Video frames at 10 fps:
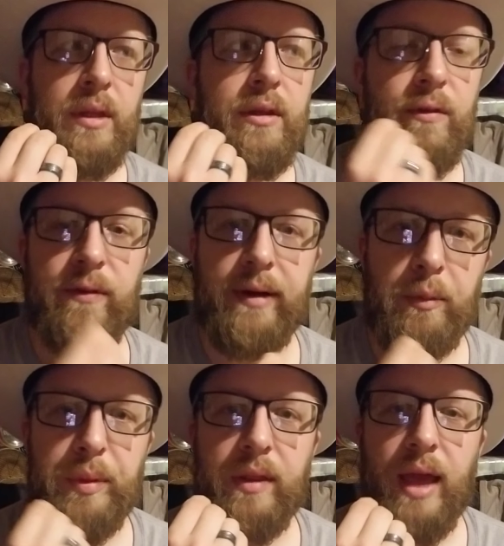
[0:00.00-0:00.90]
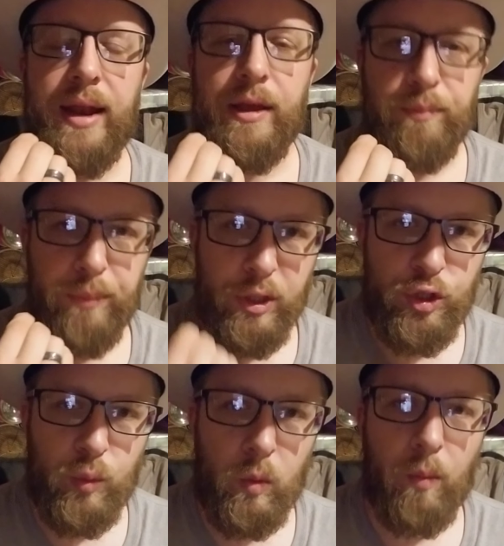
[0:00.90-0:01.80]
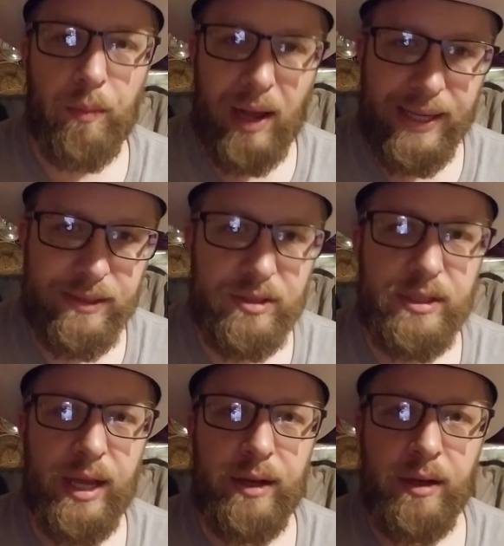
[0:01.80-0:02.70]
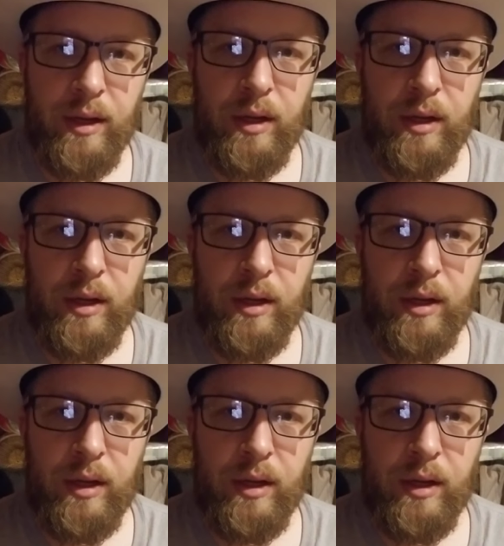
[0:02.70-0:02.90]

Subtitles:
developing that habitual mindset